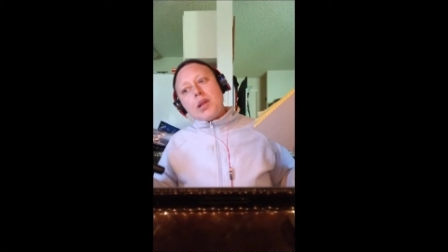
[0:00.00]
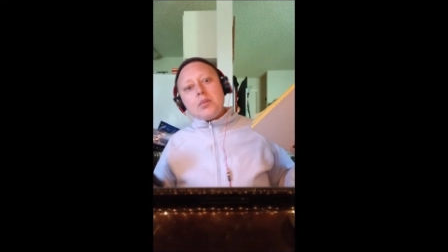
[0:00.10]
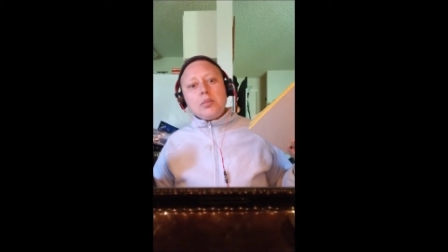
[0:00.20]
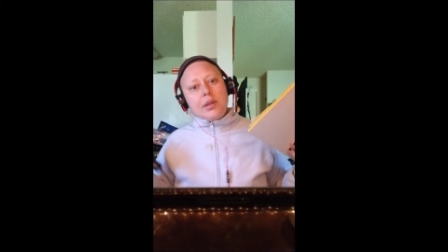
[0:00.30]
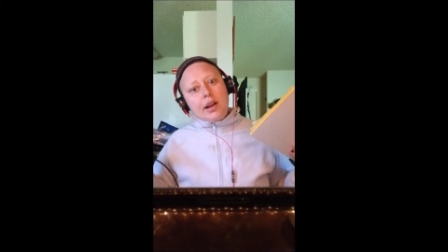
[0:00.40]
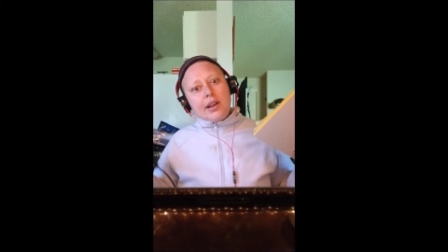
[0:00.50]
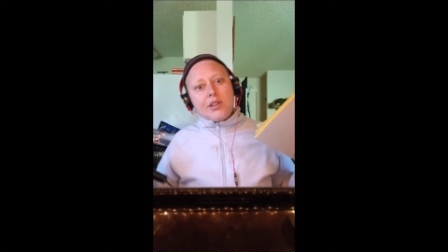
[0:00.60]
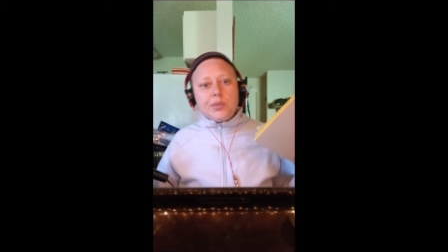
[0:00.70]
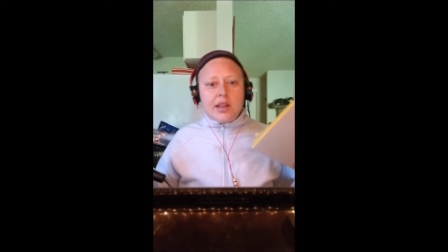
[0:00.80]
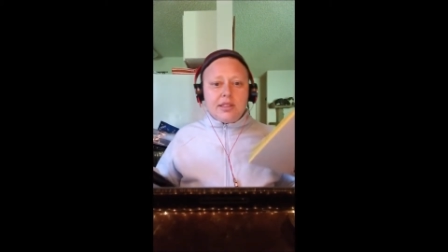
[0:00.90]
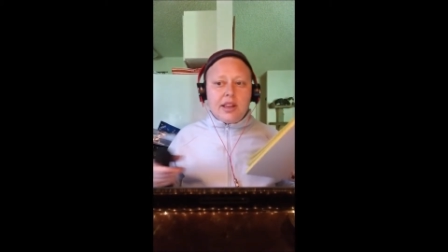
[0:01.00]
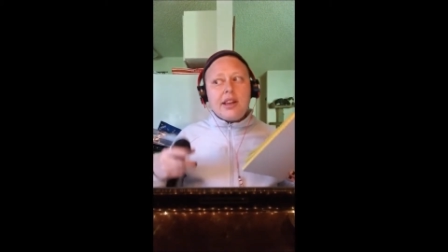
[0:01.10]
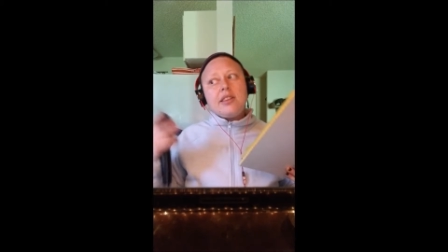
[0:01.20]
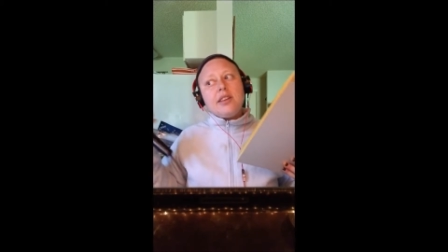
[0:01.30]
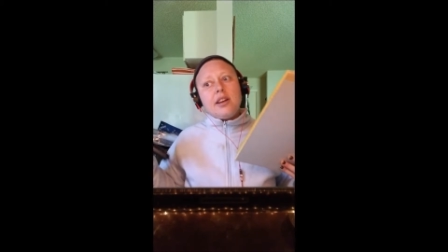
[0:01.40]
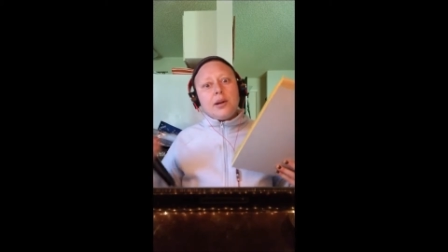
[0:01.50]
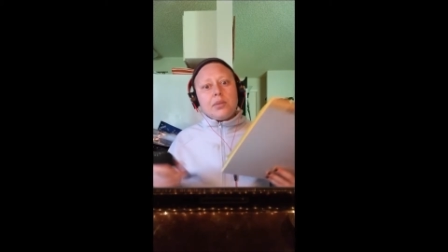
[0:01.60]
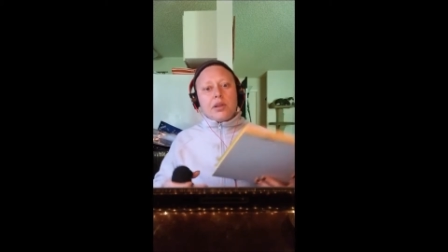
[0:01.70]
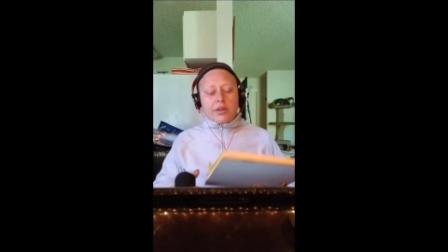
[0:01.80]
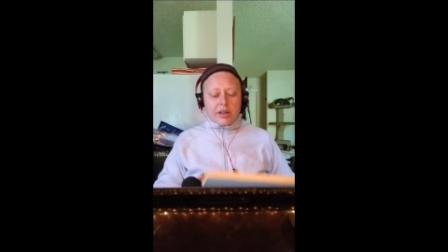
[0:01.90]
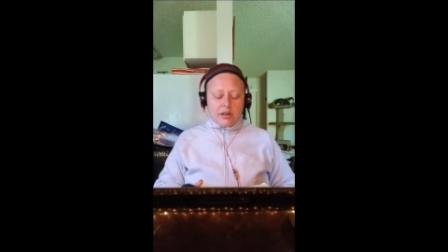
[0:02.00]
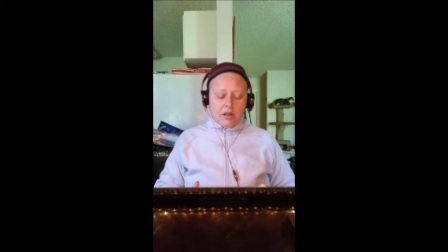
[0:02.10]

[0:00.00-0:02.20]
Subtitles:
blah, blah, do my thing, and then upload it.